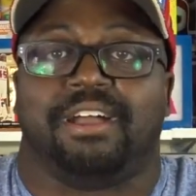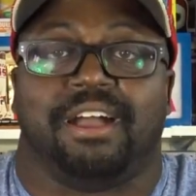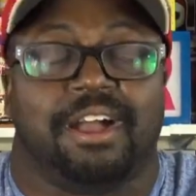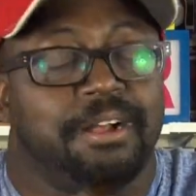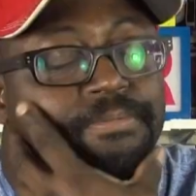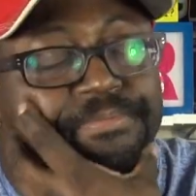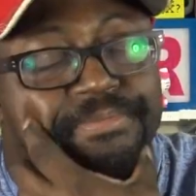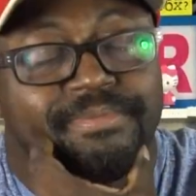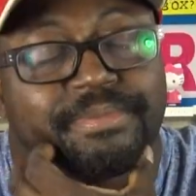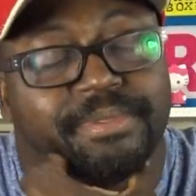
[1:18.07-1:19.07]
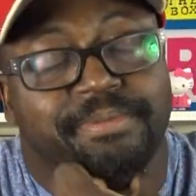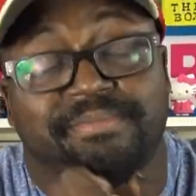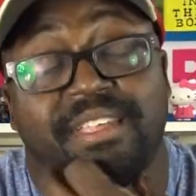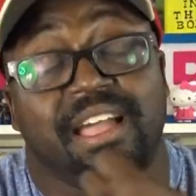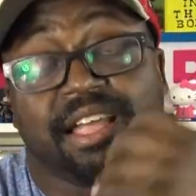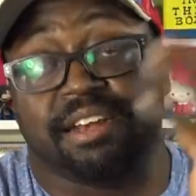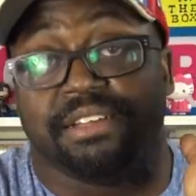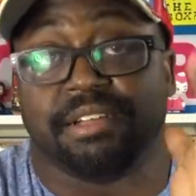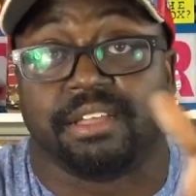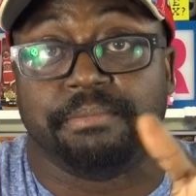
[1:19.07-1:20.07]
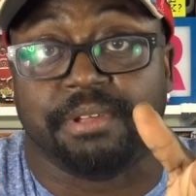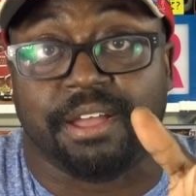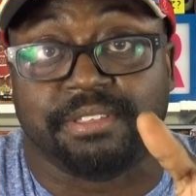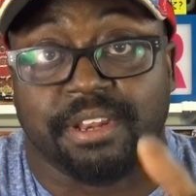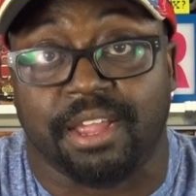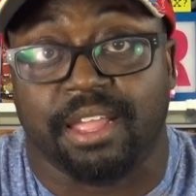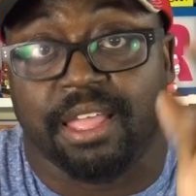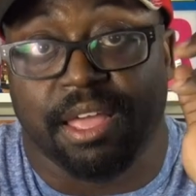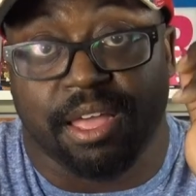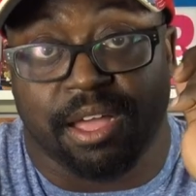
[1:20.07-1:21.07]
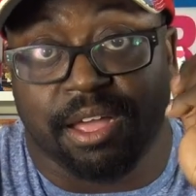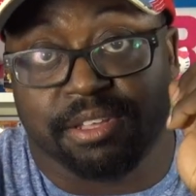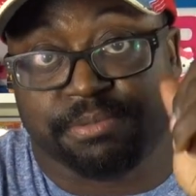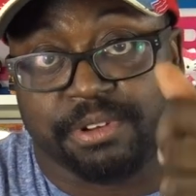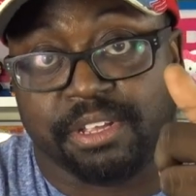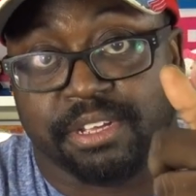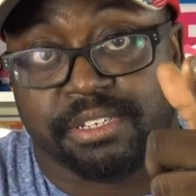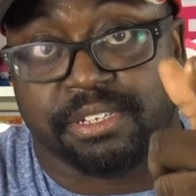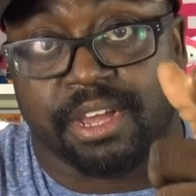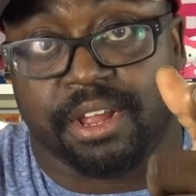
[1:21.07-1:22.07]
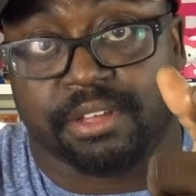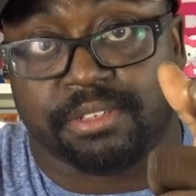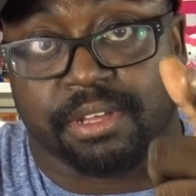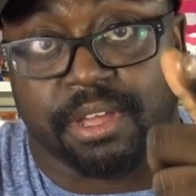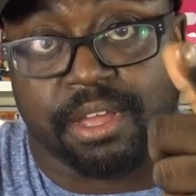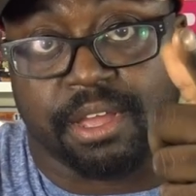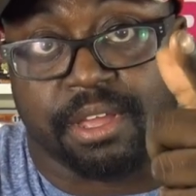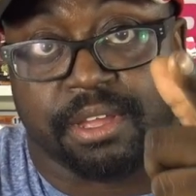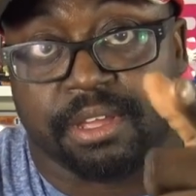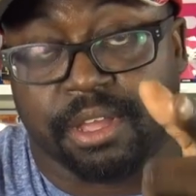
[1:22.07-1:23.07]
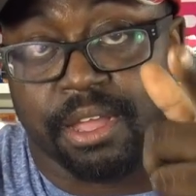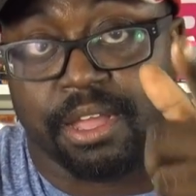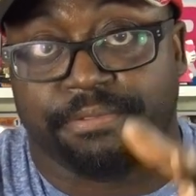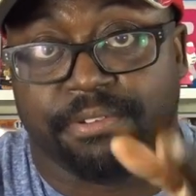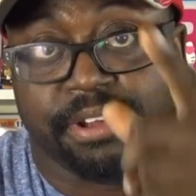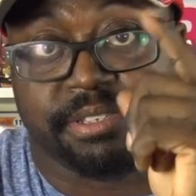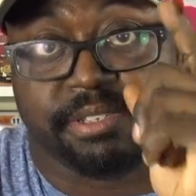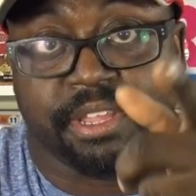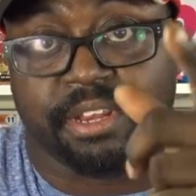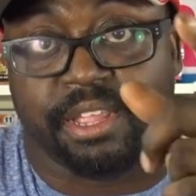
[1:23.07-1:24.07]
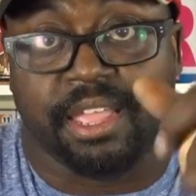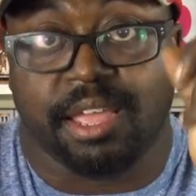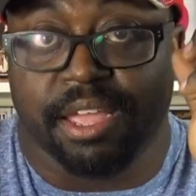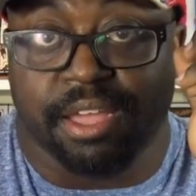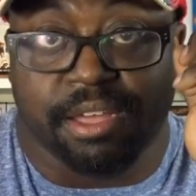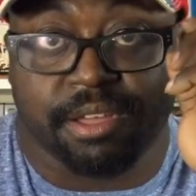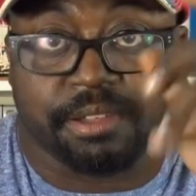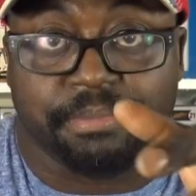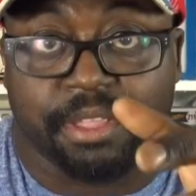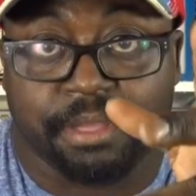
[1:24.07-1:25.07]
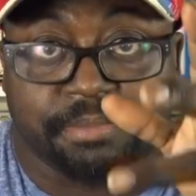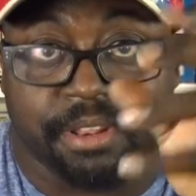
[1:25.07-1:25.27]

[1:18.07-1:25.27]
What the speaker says: I got the hookup, y'all, today. I just want to give a shout out to friend Cindy. Hooked me up